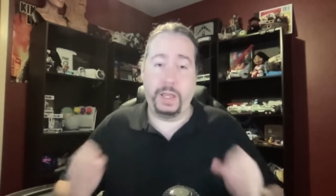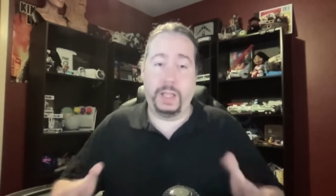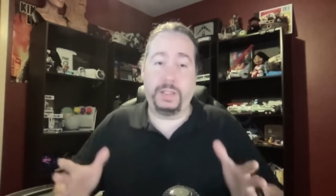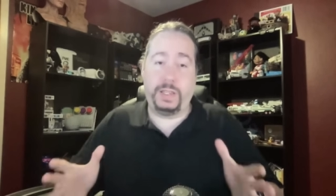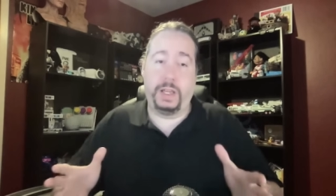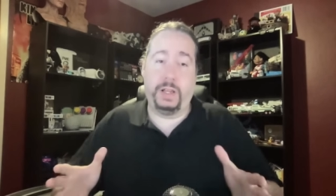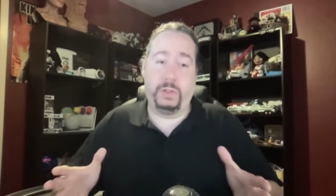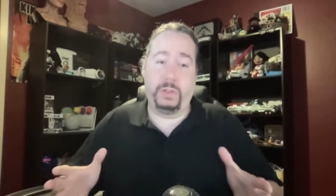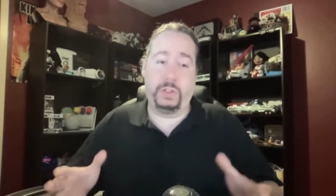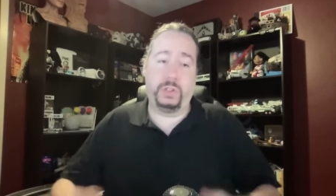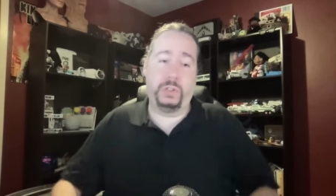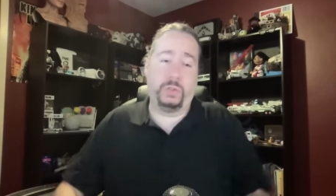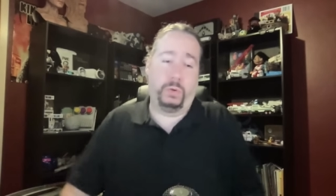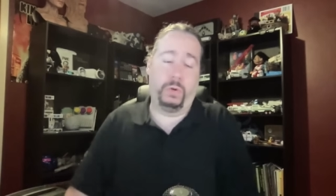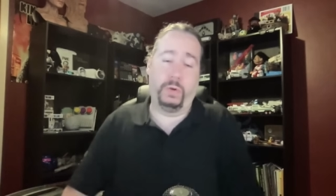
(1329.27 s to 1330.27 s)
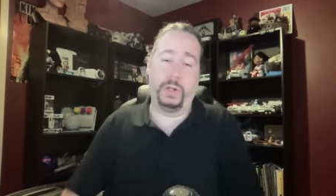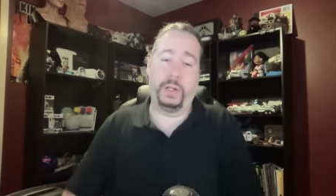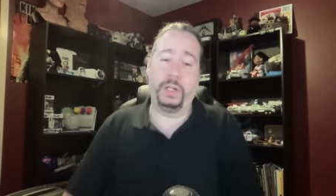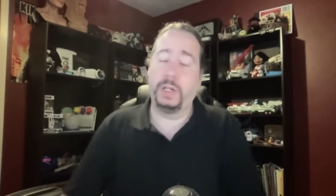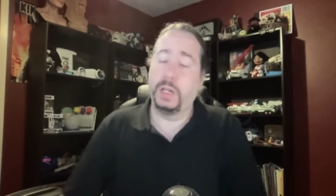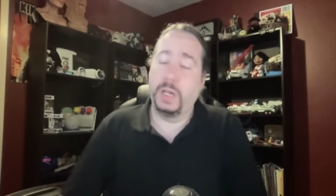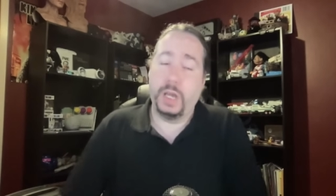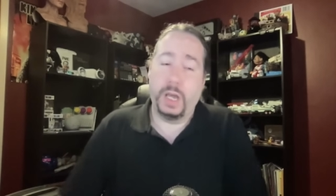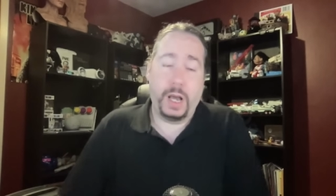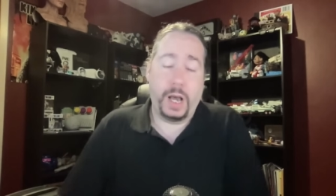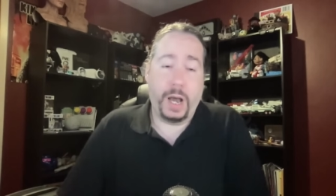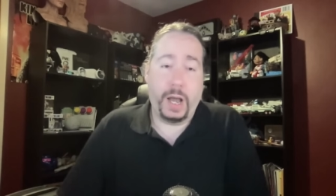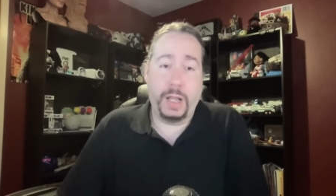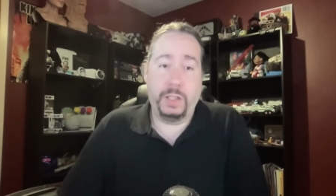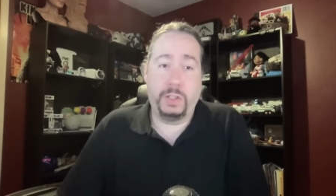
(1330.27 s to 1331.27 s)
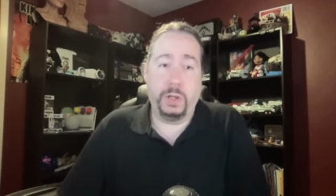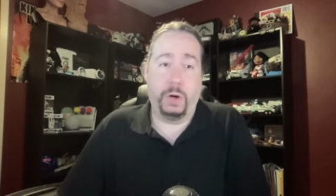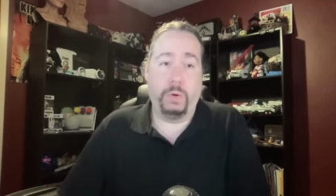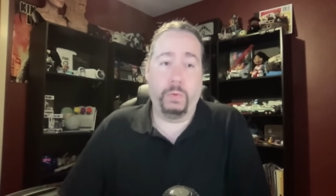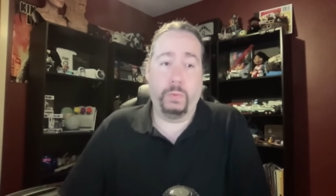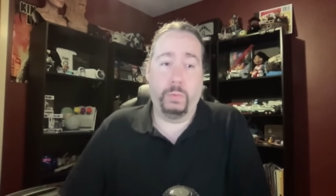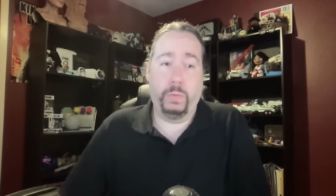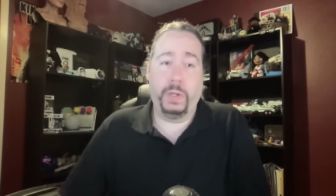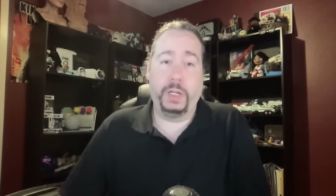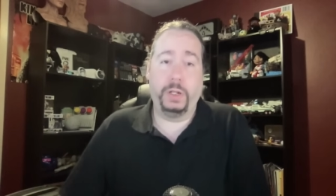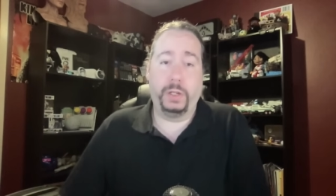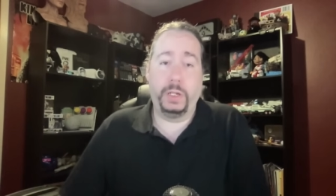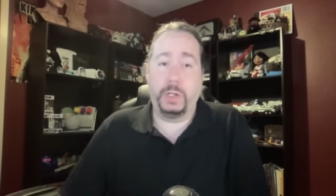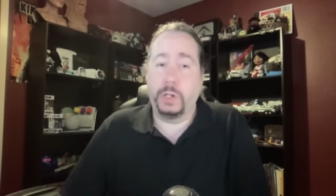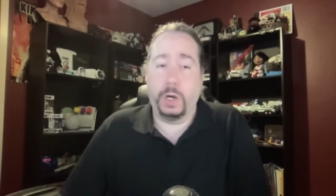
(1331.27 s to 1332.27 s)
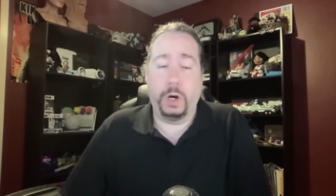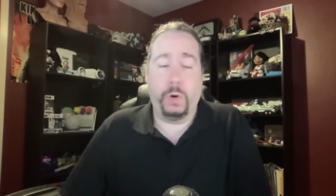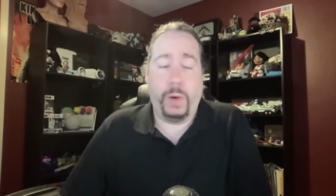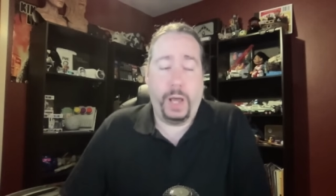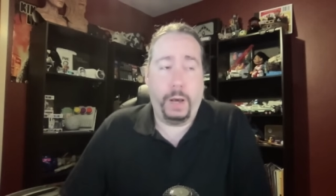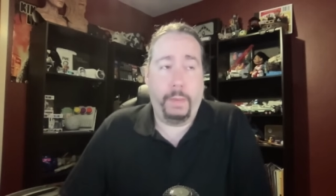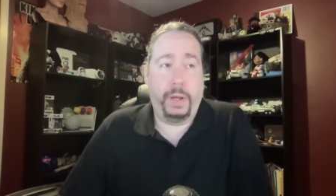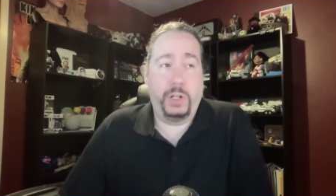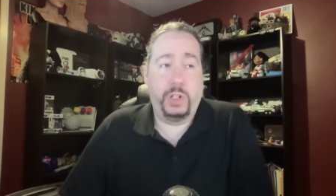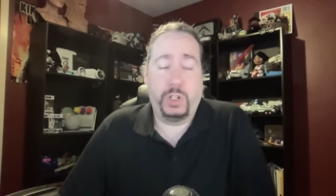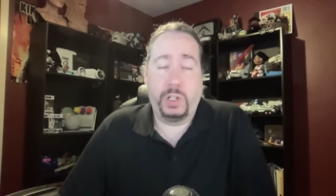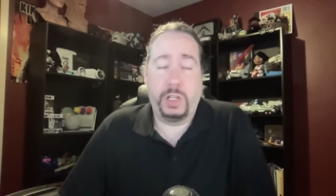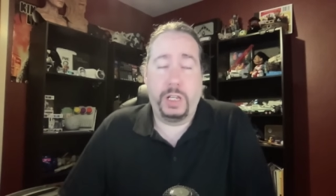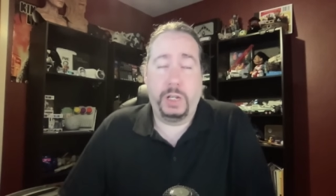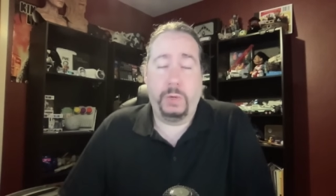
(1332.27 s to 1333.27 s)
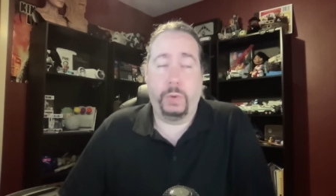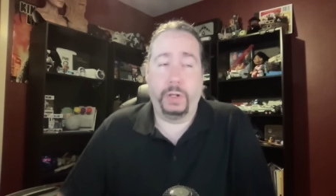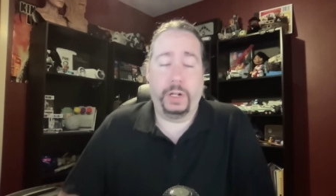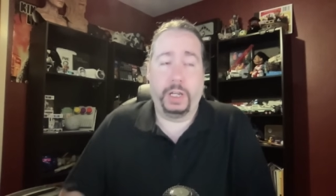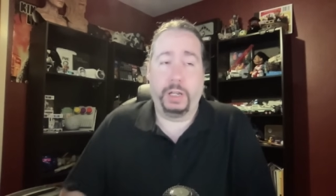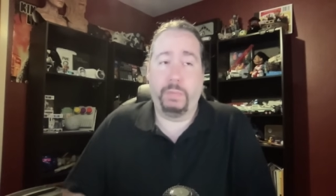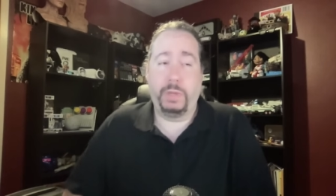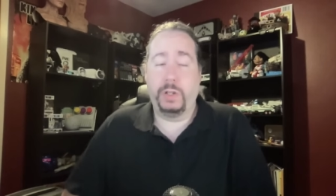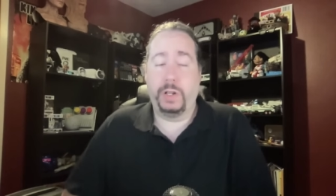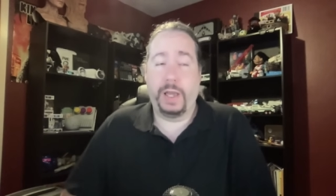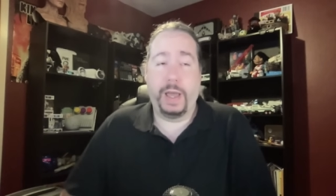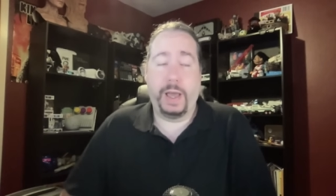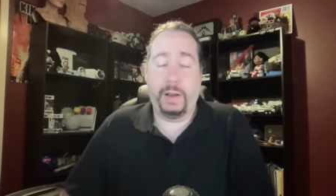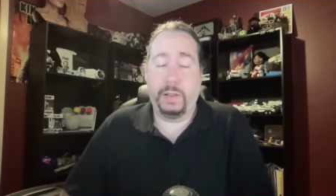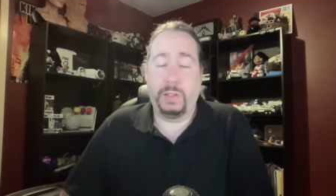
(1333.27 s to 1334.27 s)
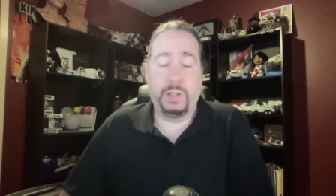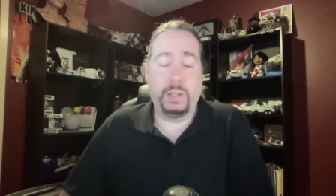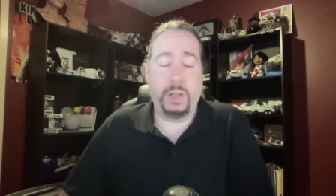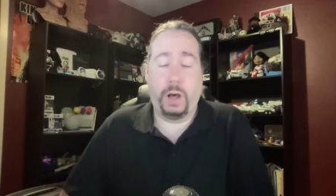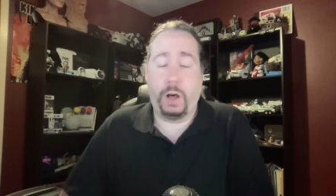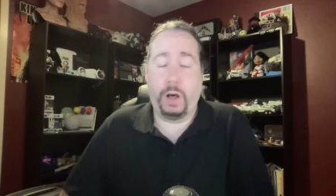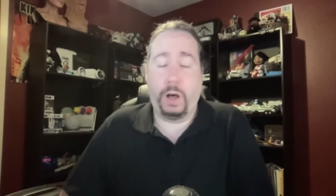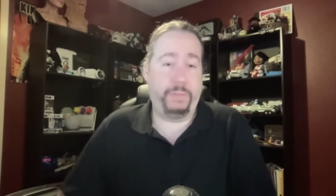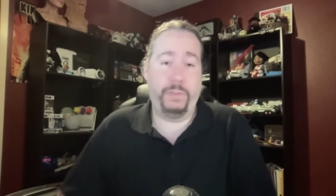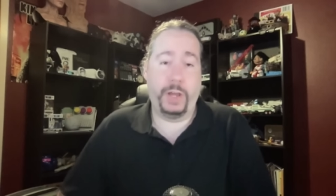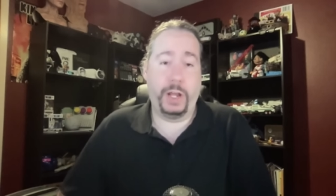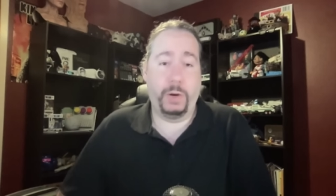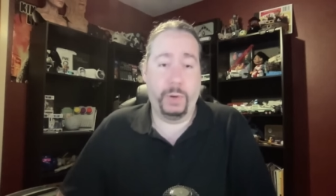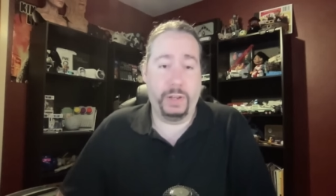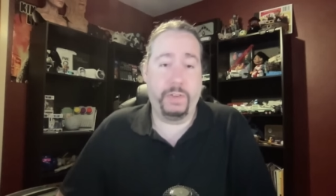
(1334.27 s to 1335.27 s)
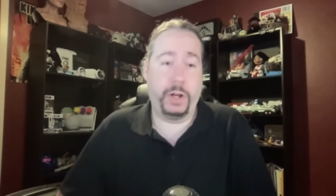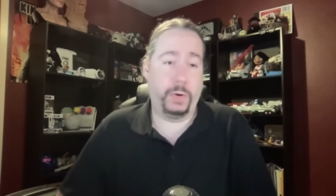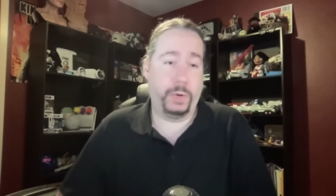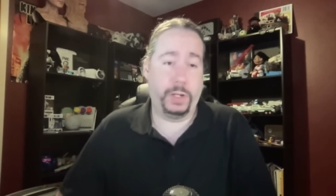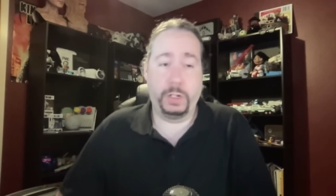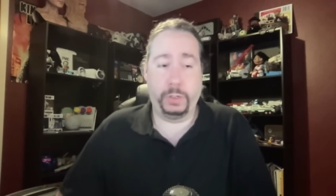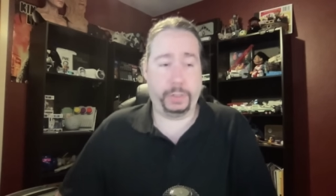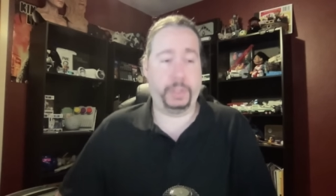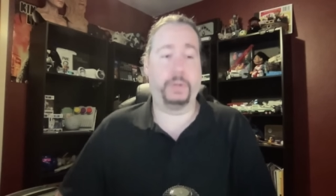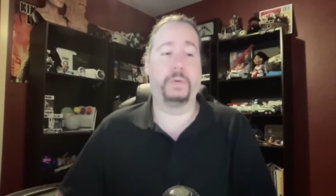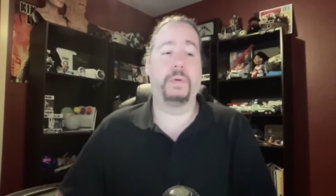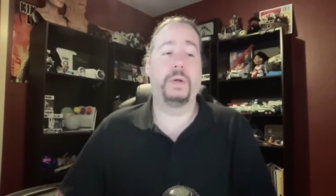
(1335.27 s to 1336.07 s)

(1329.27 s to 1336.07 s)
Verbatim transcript: It tells the story. I don't really know how much anyone like me could add. It's all very, very clear.